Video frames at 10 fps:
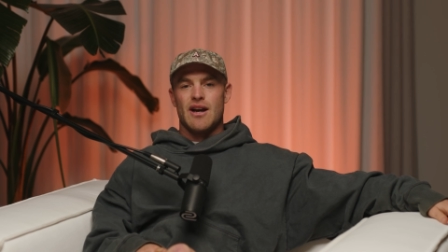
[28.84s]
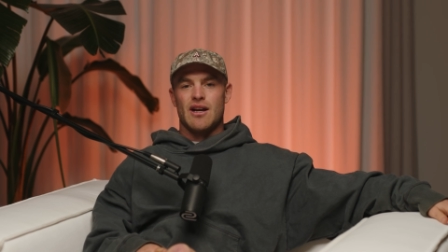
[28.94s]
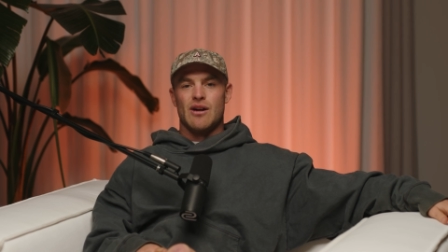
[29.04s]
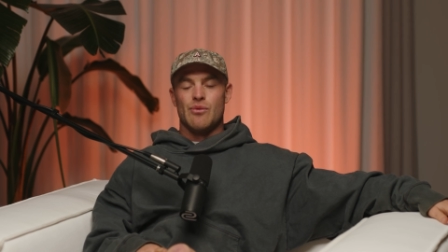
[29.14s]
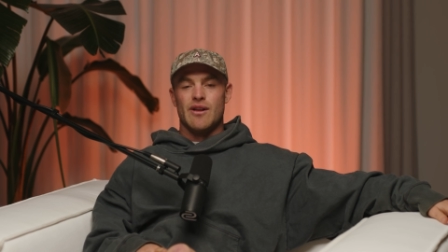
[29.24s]
are
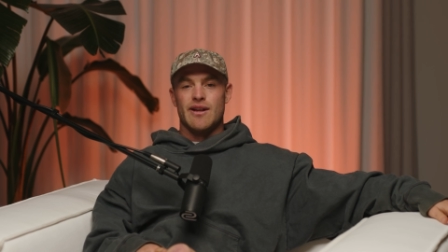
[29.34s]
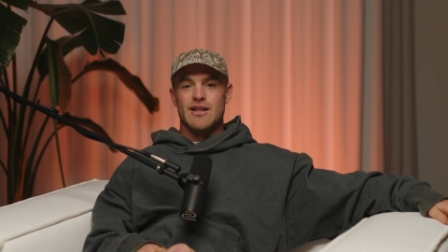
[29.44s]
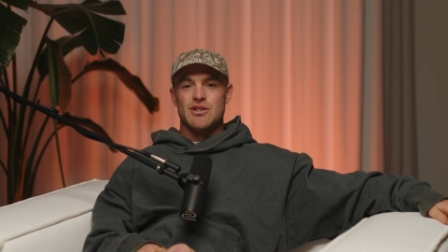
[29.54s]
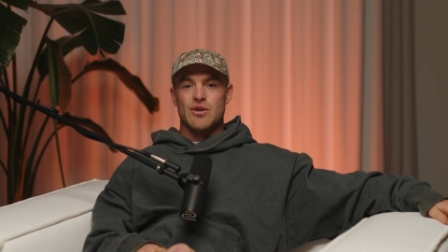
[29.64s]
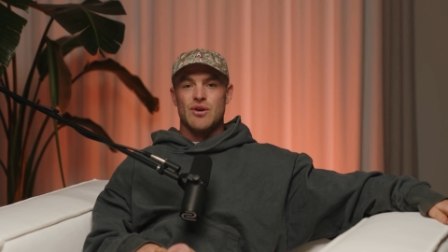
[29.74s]
going to really
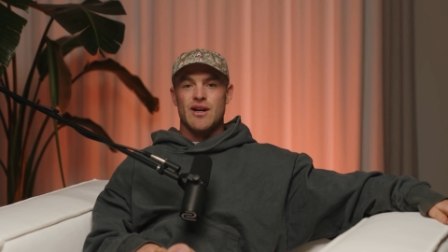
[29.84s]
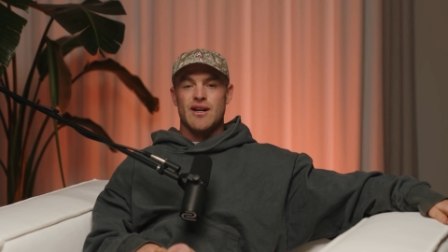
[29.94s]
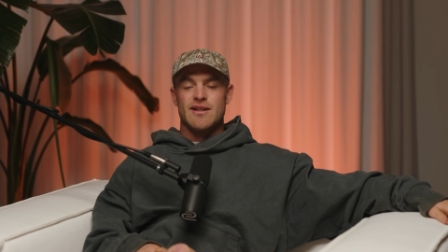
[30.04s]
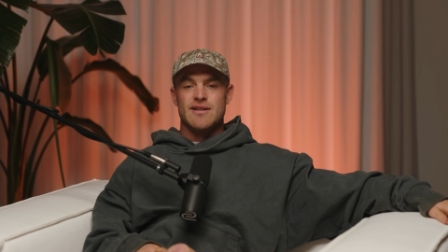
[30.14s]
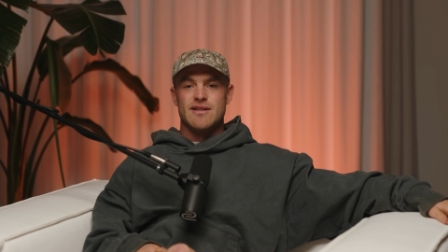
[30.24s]

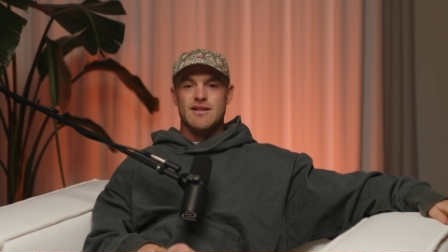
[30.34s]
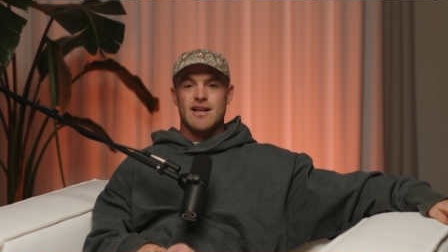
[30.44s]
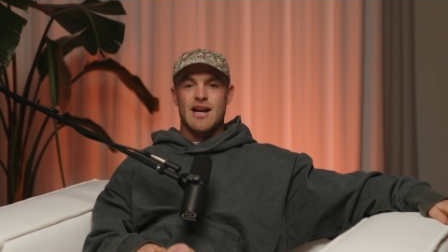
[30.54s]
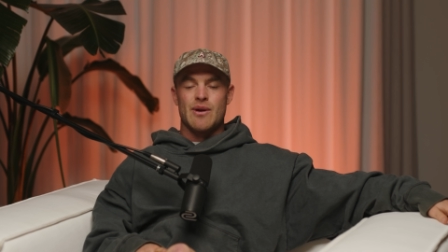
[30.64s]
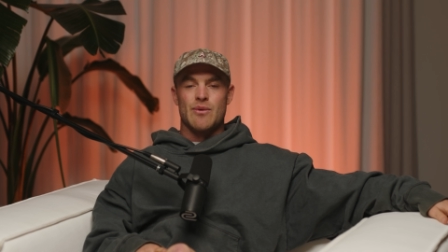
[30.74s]
enjoy. And
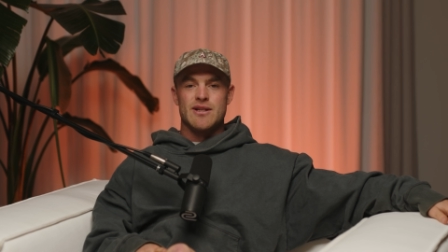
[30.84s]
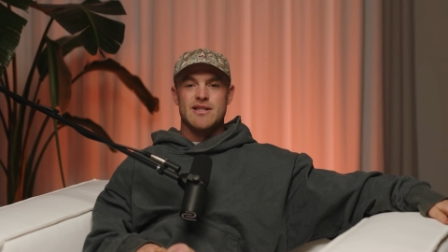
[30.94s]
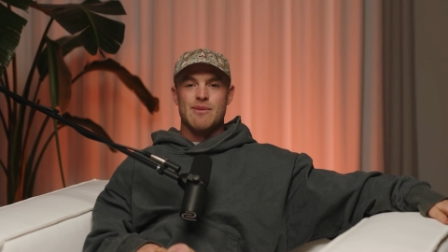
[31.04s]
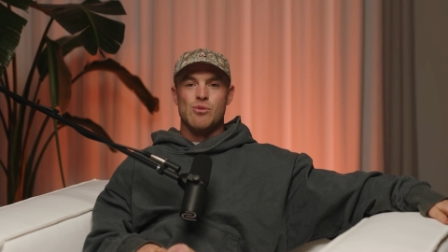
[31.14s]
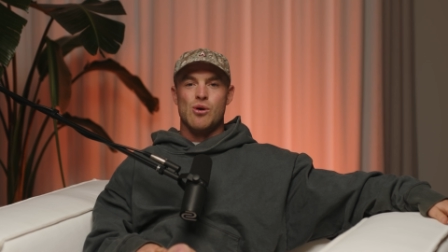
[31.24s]
yeah, we want to
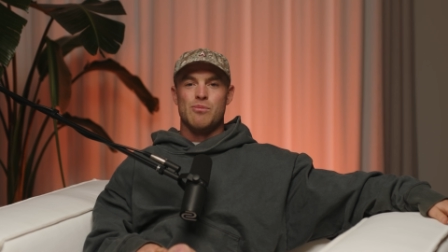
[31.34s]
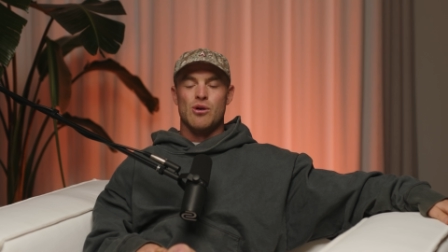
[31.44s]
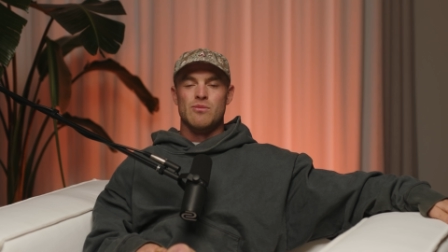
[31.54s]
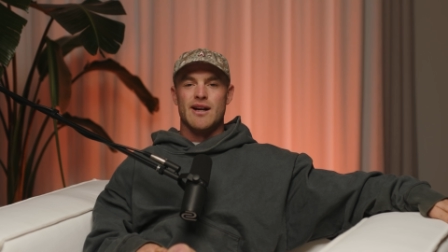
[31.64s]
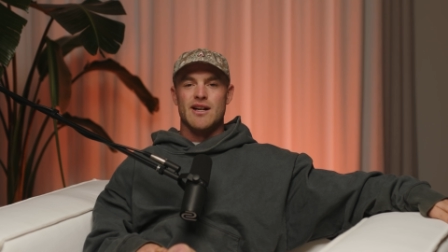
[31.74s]
see more
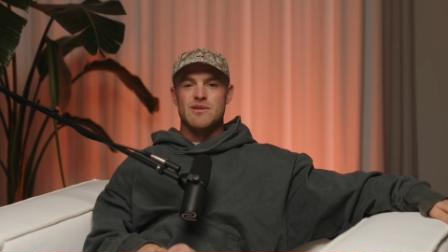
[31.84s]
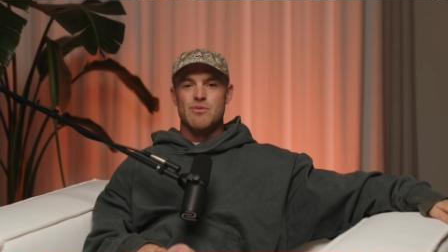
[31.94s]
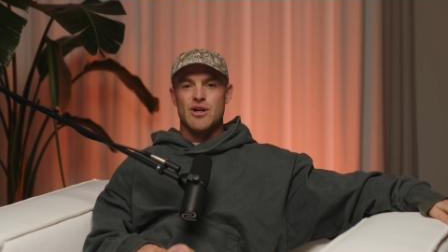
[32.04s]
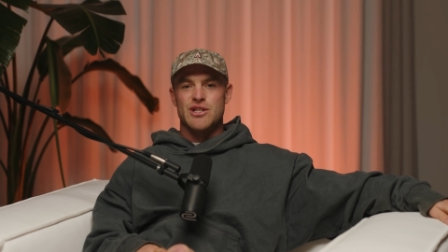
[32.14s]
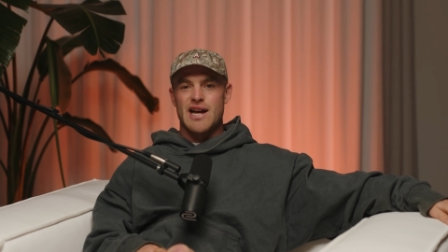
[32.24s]
ball magnets
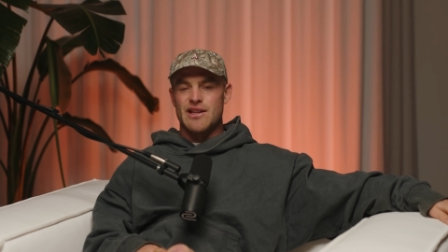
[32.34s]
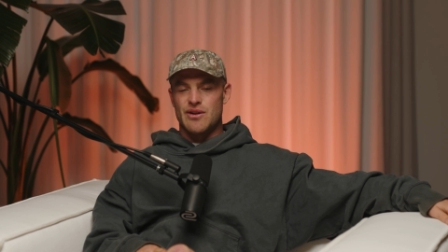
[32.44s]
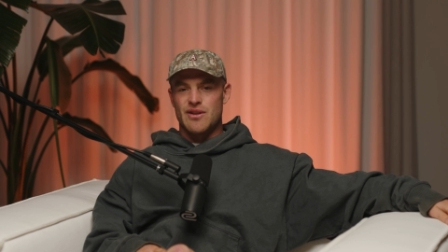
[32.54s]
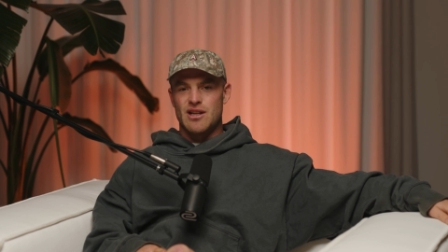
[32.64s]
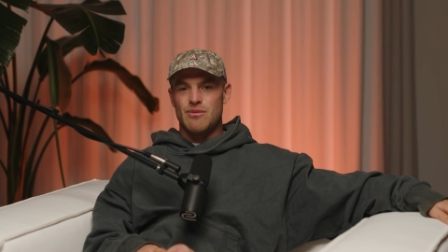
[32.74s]
merch out there
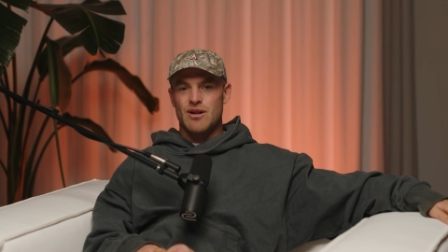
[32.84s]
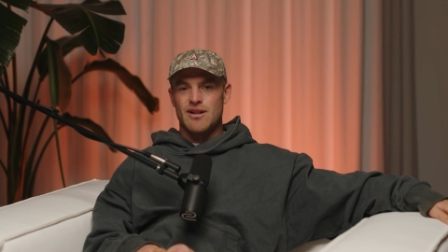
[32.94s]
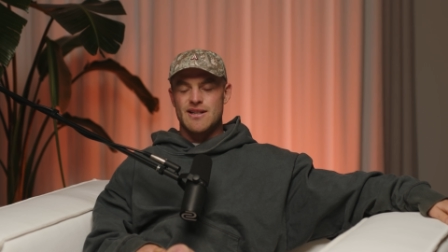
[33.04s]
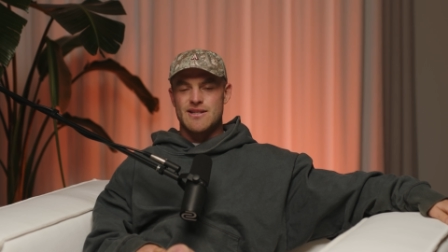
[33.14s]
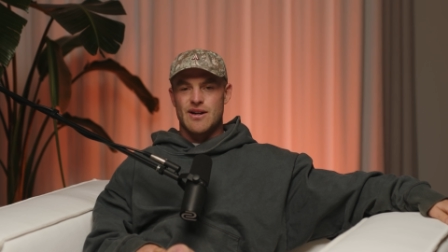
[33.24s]
in the
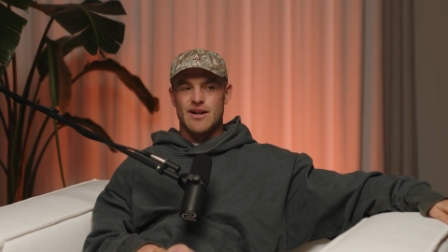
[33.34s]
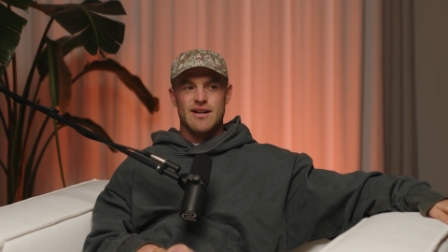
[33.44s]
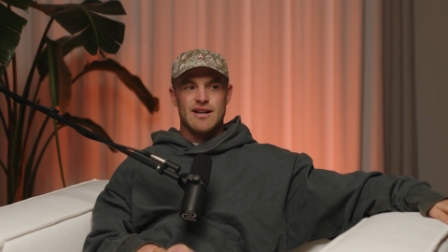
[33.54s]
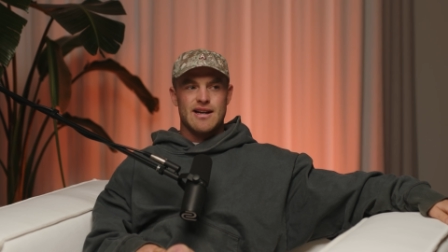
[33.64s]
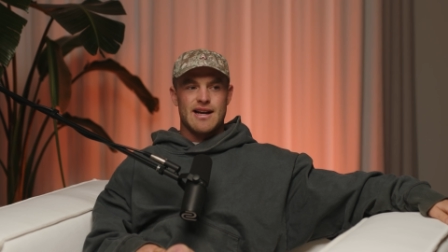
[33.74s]
community. So
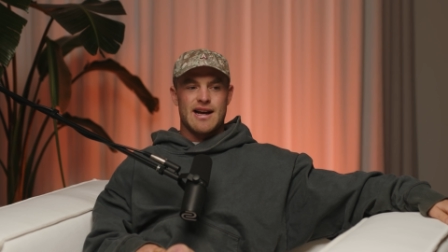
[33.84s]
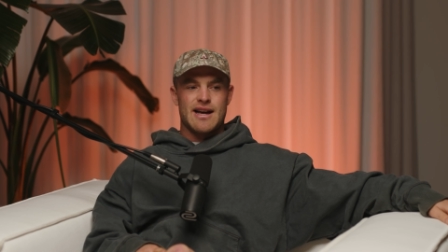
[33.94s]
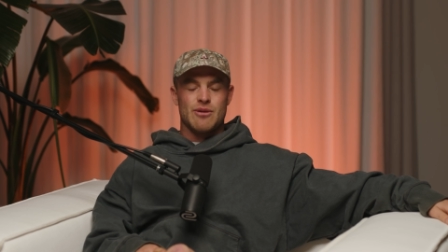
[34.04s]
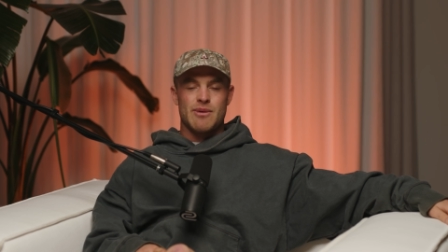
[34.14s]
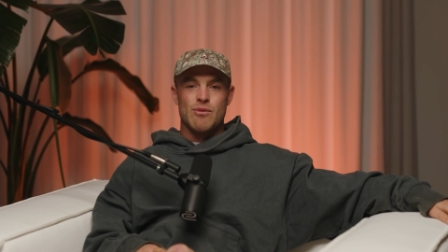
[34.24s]

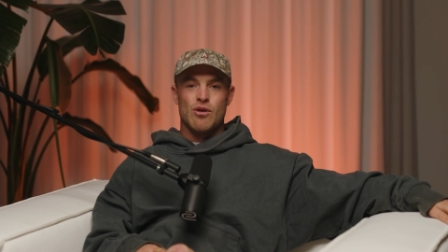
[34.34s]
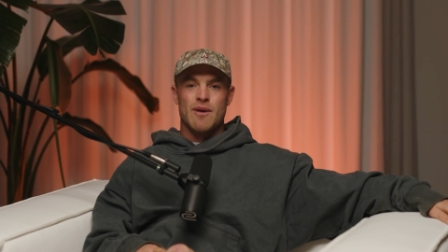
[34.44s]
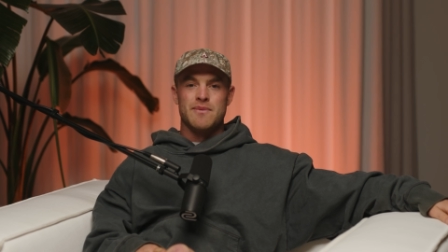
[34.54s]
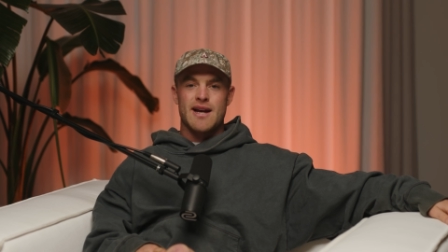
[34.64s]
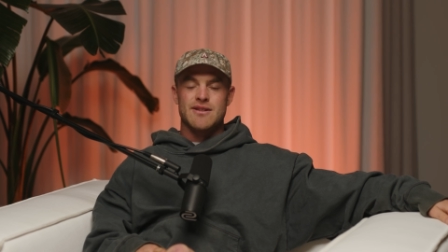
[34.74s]
there'll be more
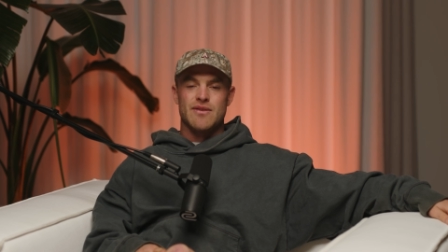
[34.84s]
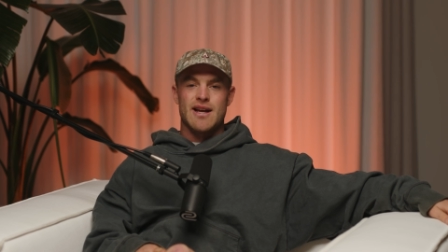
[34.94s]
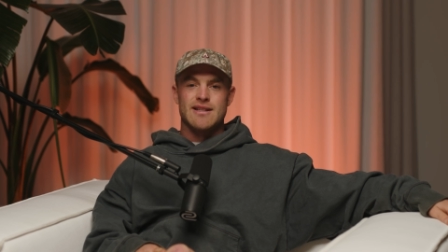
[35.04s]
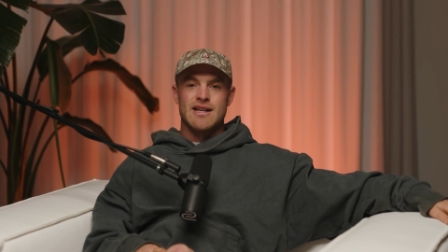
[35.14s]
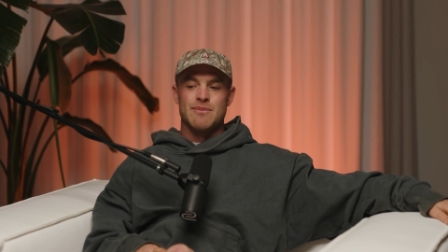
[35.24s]
updates on
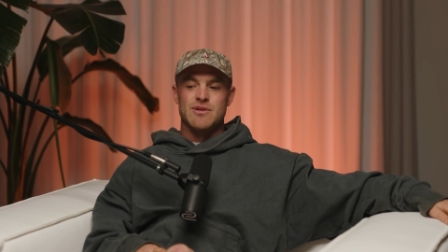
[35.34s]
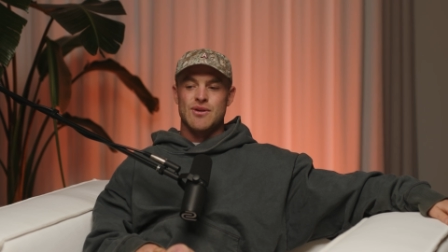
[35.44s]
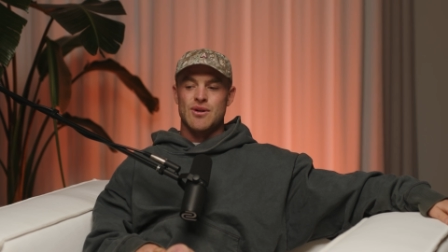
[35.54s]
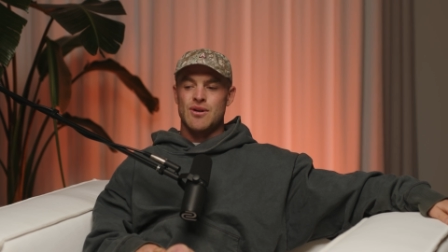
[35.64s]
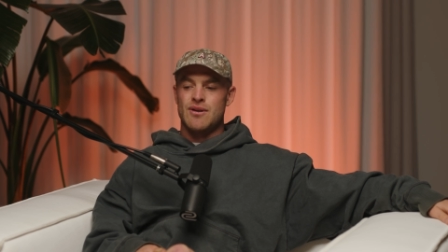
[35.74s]
that to come
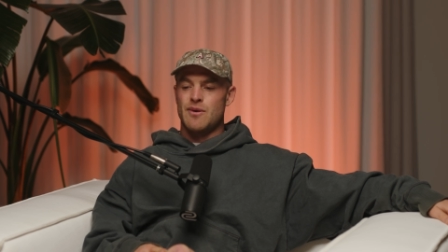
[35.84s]
soon.